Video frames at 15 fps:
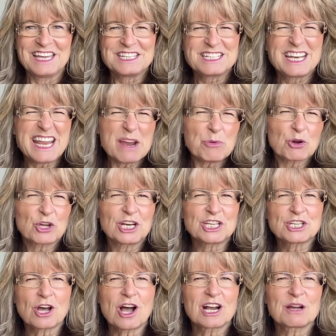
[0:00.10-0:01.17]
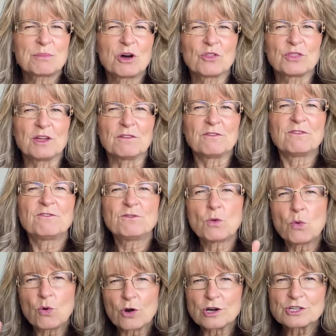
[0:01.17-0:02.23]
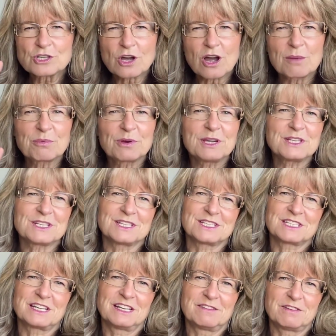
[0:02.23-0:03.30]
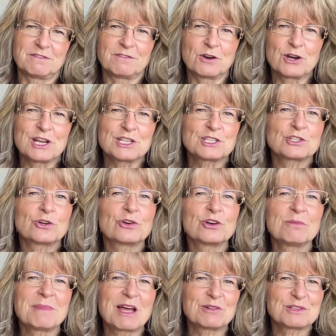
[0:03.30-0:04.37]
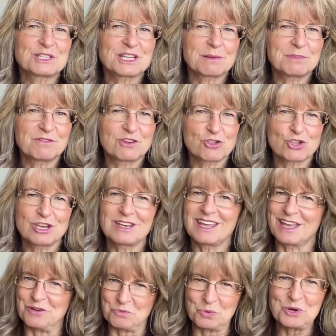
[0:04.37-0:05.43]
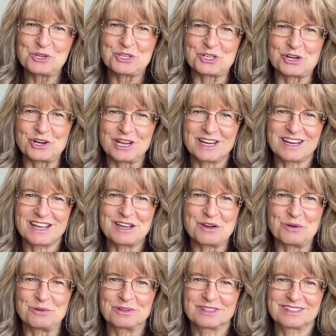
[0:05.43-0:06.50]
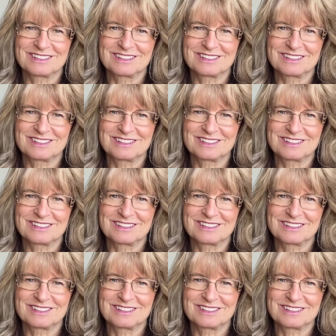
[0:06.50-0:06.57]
Today we're going to talk about the four top reasons to live at Vernon's Turtle Mountain Subdivision, and we're starting now.